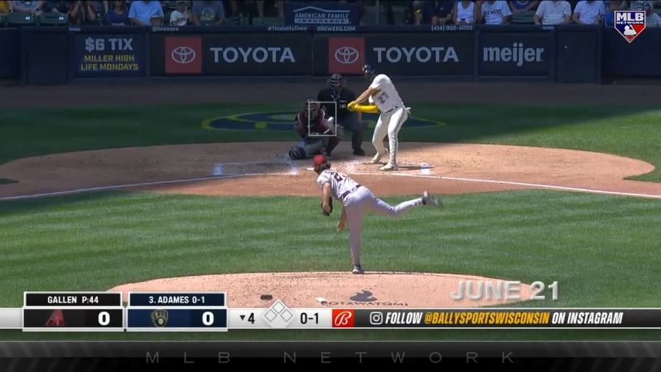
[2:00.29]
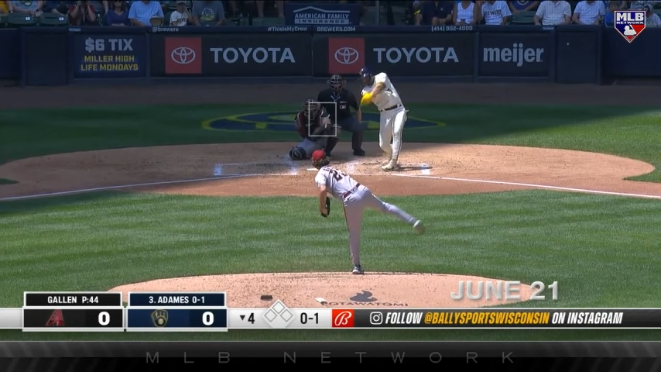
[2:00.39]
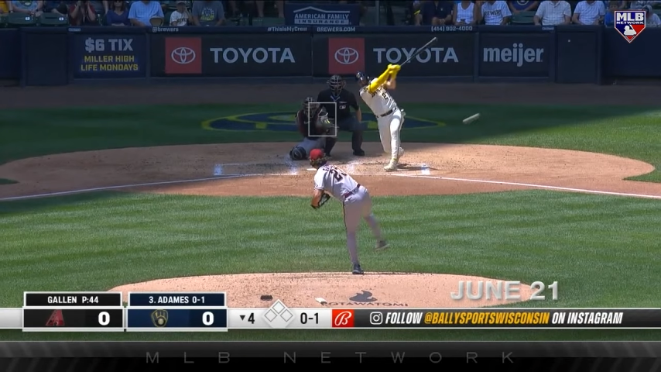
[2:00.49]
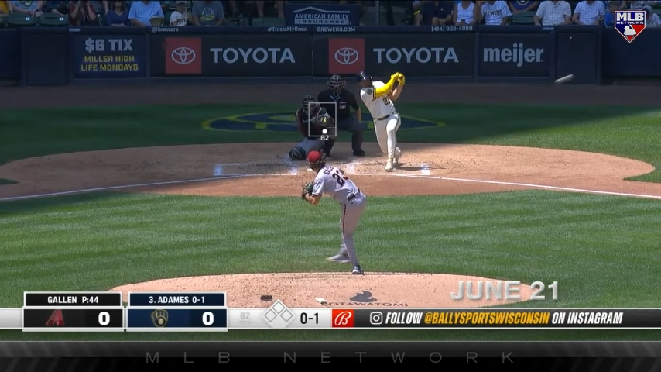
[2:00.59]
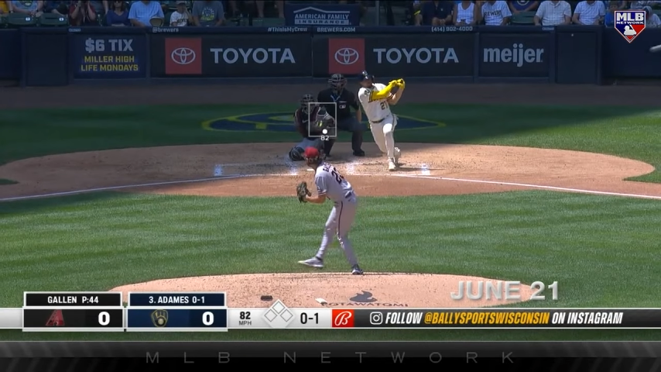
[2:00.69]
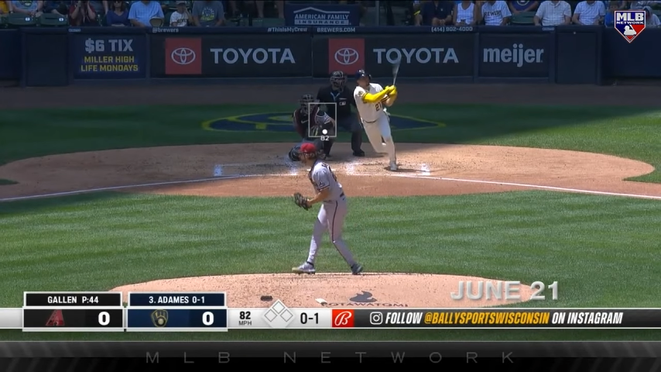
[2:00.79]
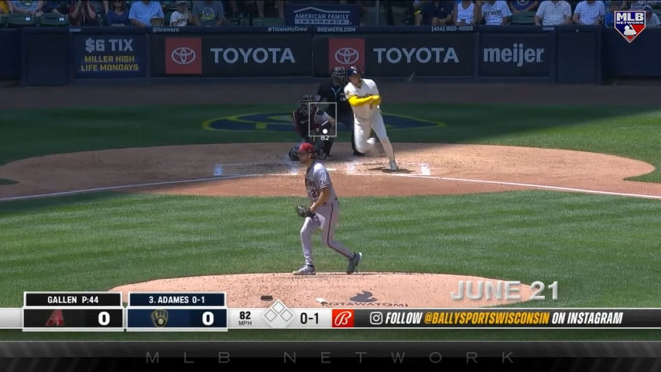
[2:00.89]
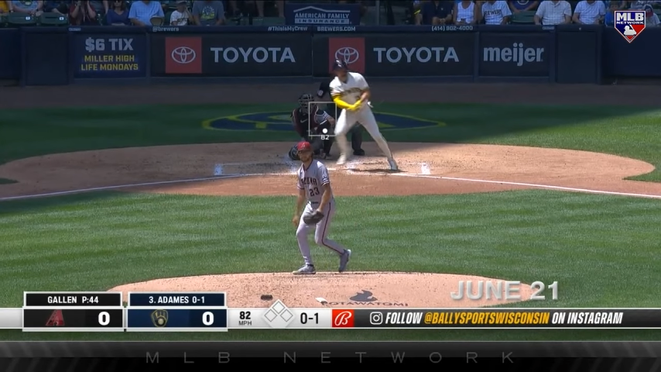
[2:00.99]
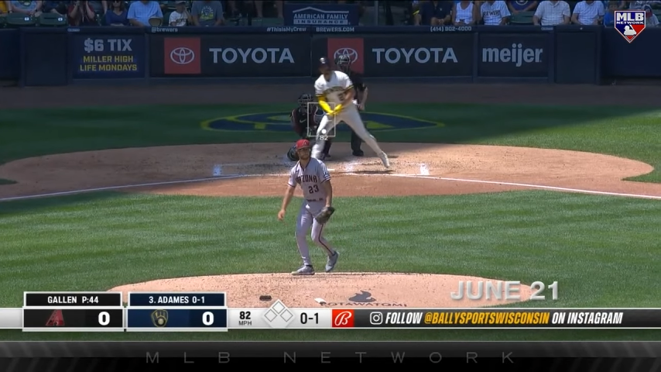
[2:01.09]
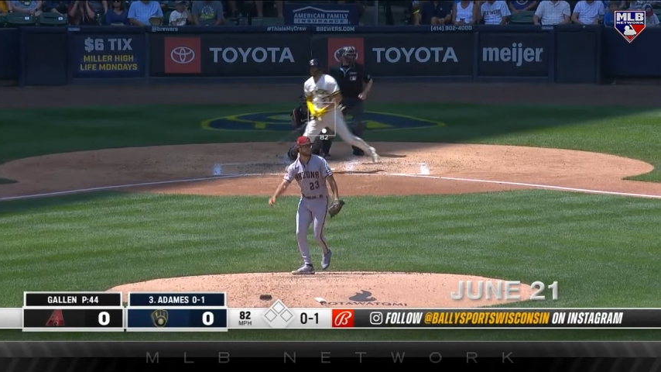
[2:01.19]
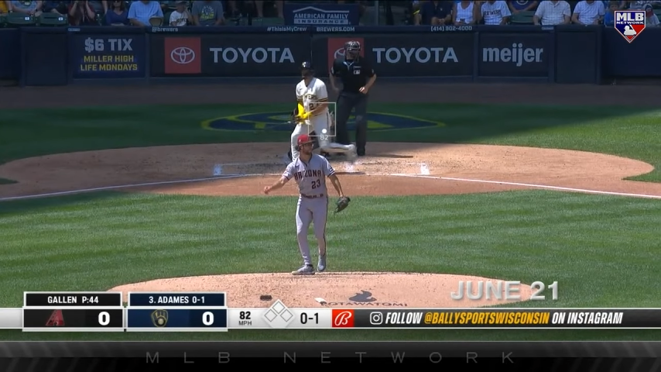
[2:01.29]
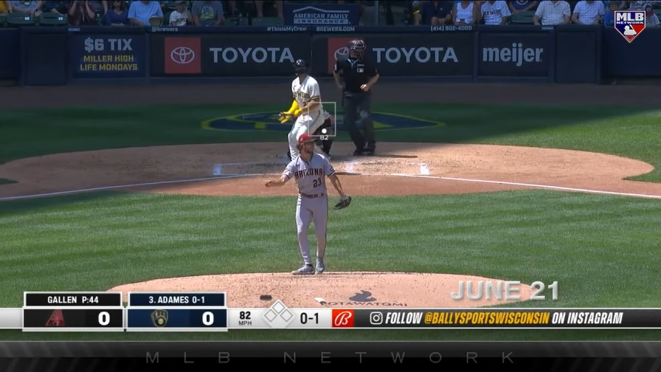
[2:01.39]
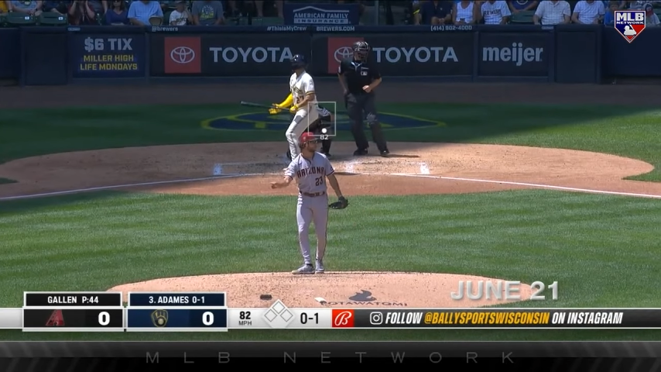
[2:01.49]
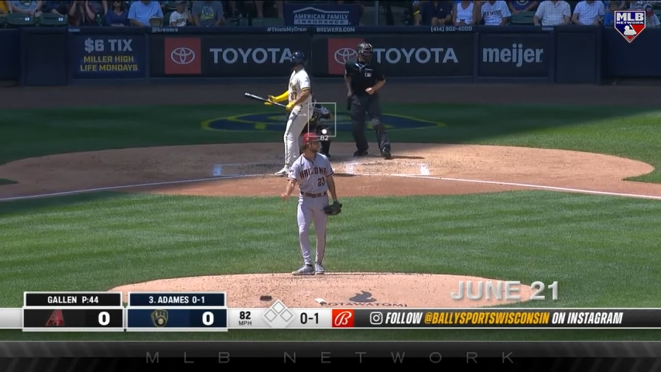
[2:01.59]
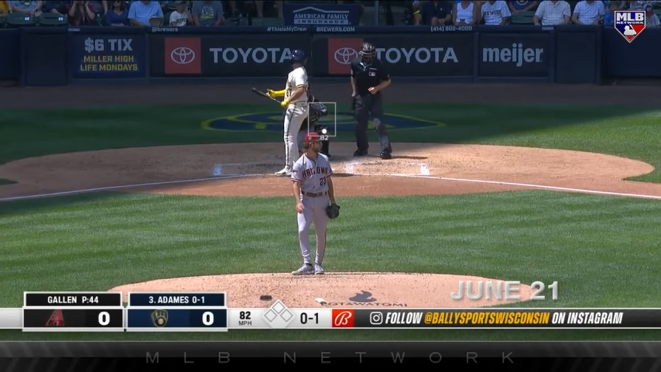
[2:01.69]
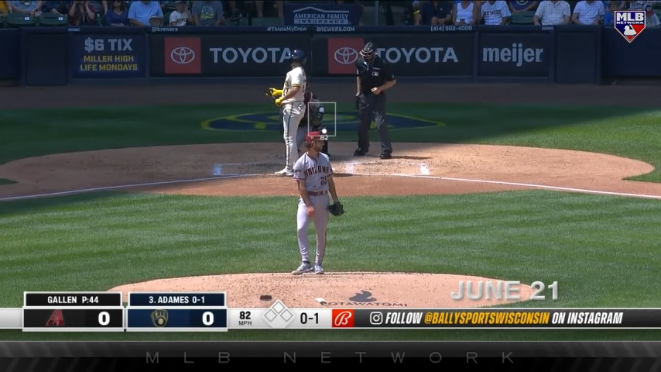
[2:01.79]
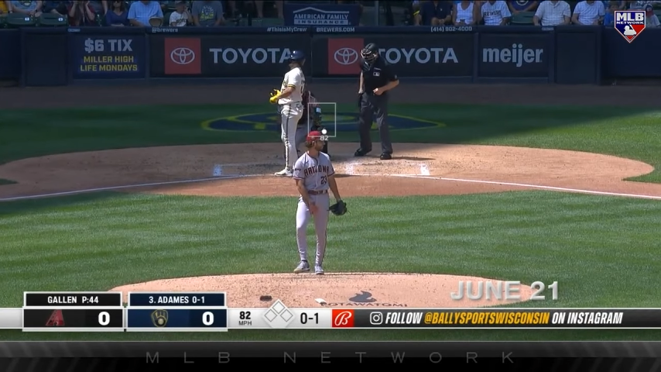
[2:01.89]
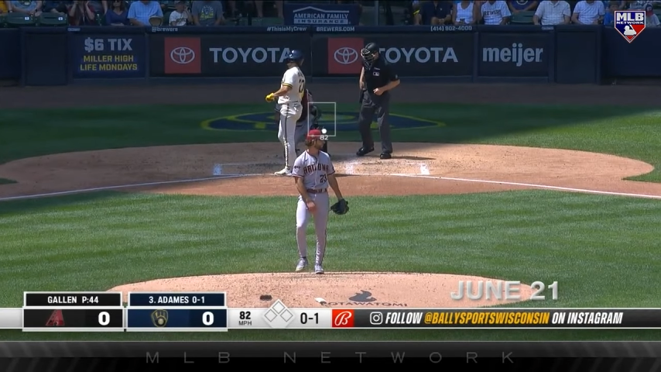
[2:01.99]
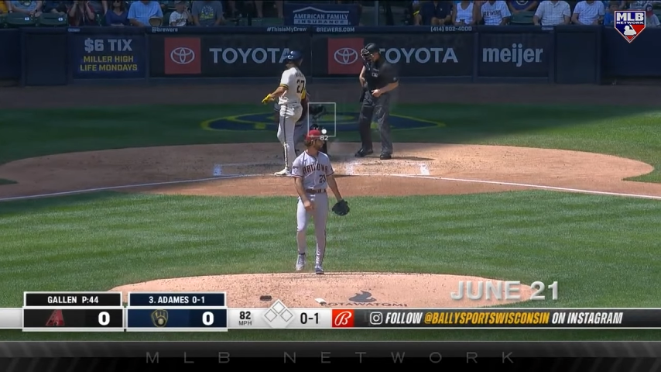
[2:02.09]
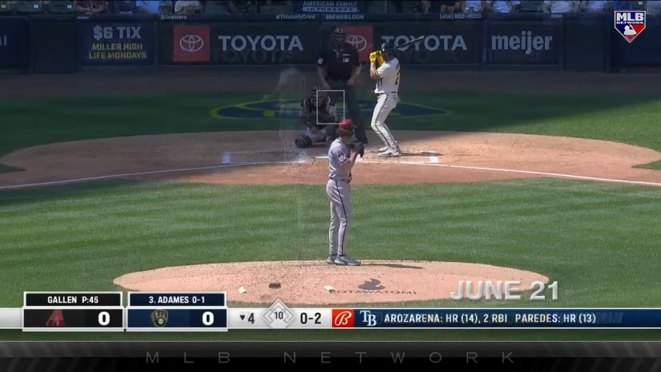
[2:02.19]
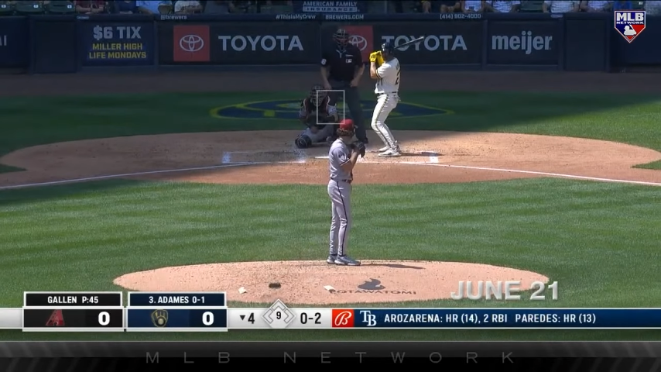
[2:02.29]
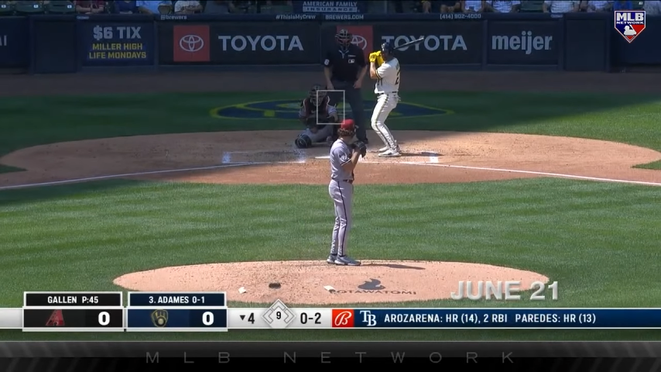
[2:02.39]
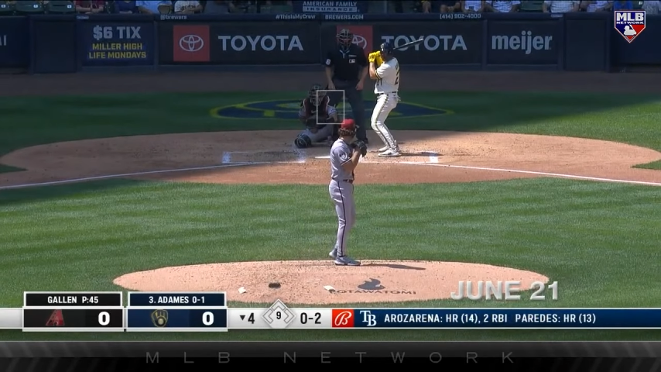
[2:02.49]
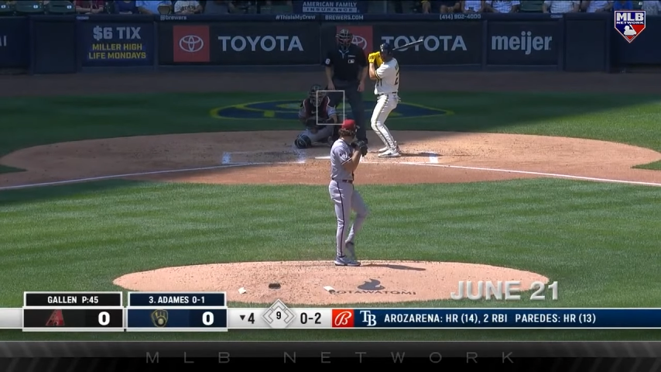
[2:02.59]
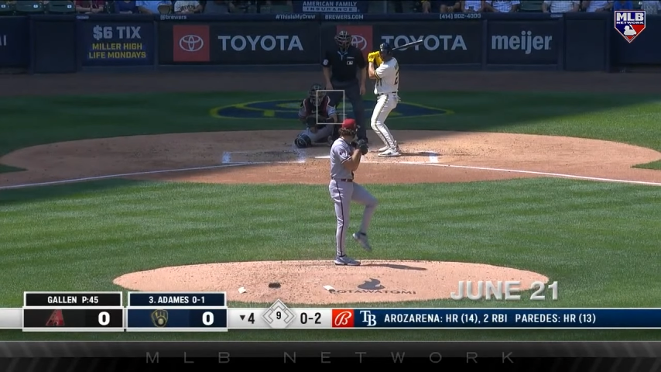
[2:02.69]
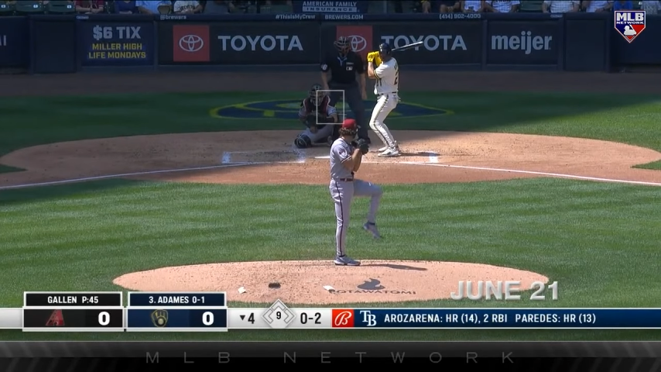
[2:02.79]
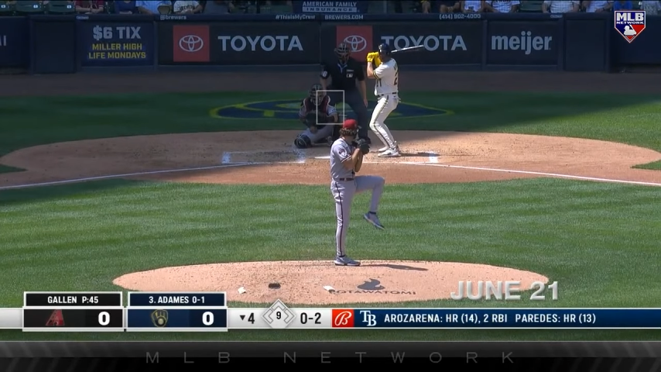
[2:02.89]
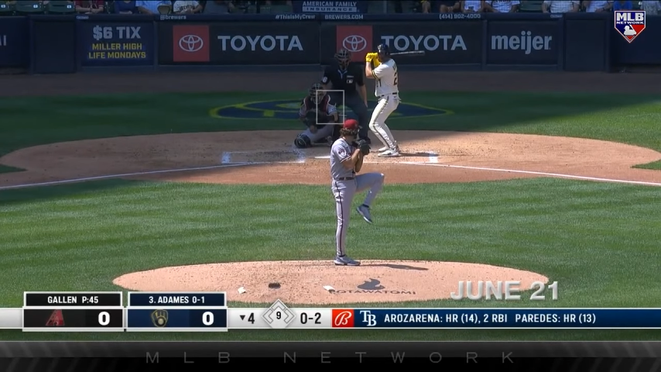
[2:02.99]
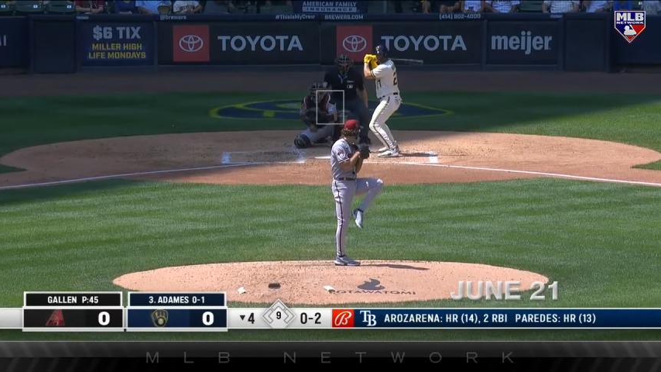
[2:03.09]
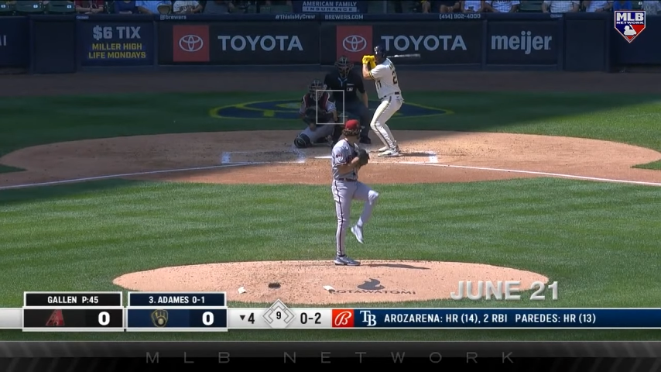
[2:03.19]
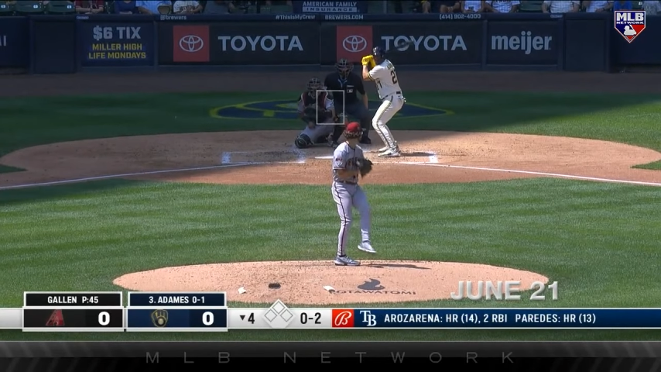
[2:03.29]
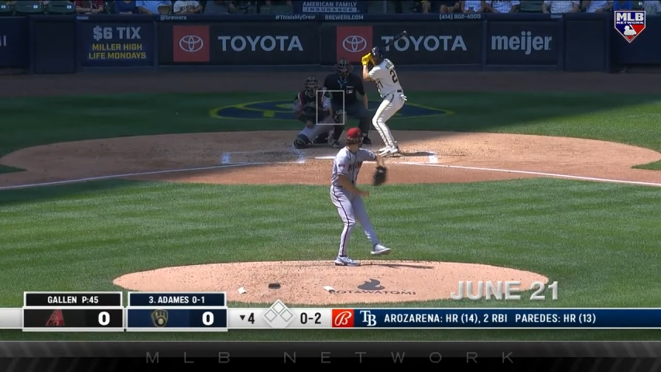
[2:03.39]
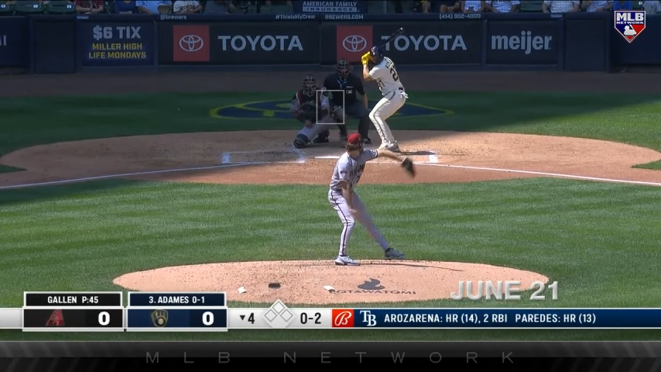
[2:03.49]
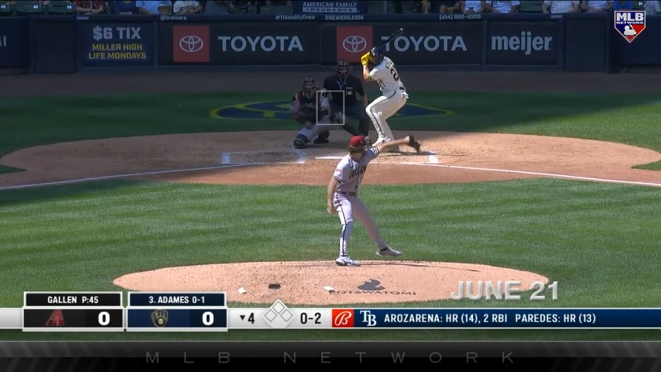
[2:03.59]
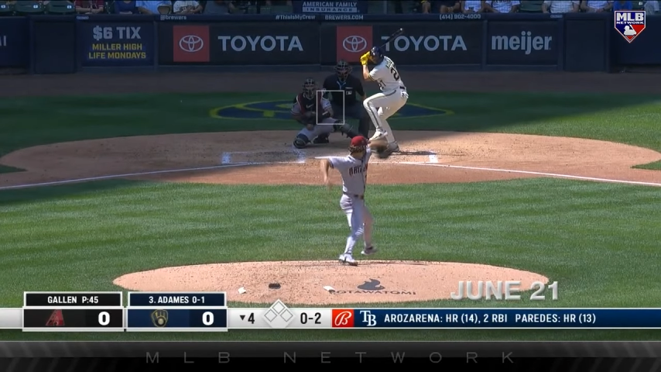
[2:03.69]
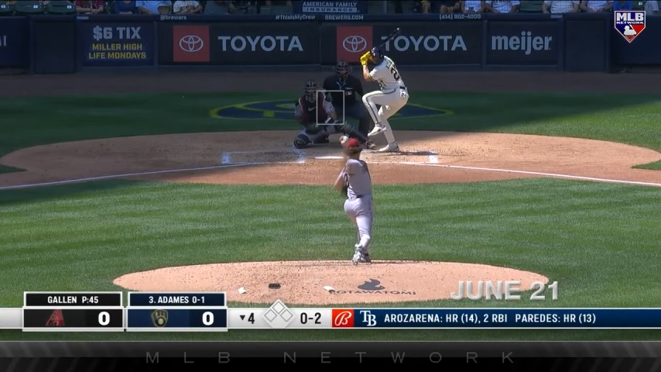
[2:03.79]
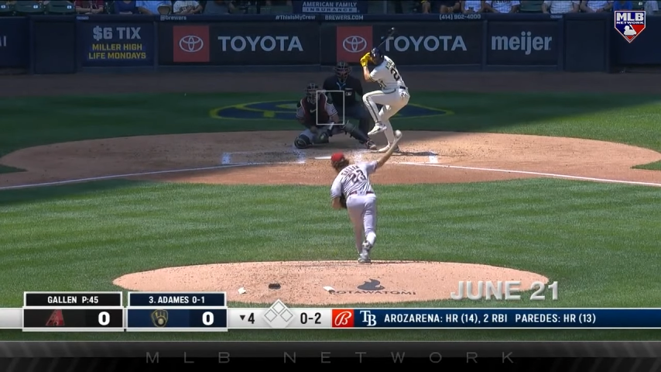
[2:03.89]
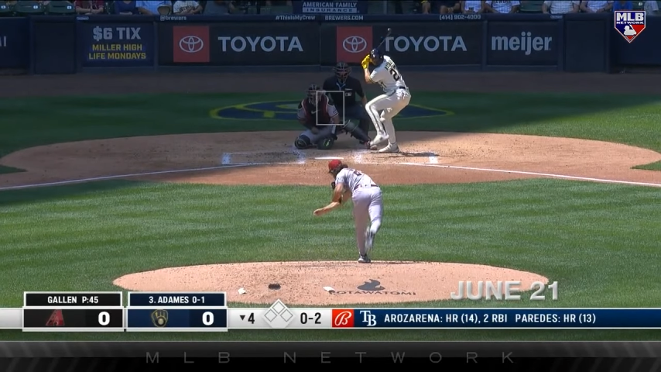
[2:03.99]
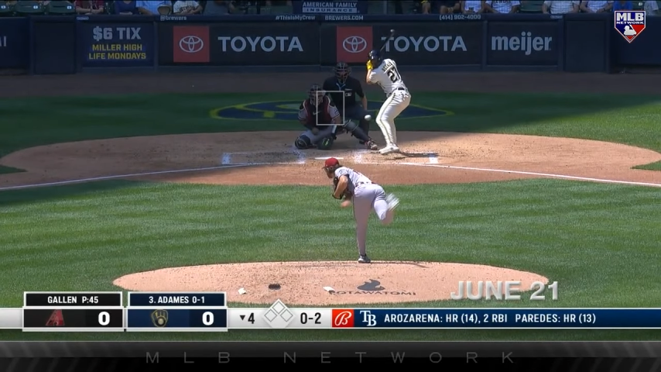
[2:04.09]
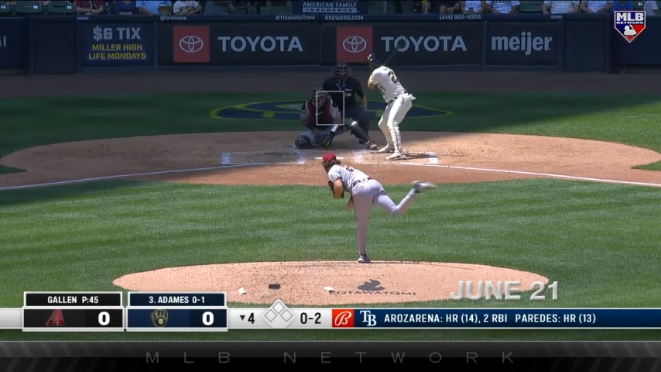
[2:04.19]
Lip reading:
(no speaker visible)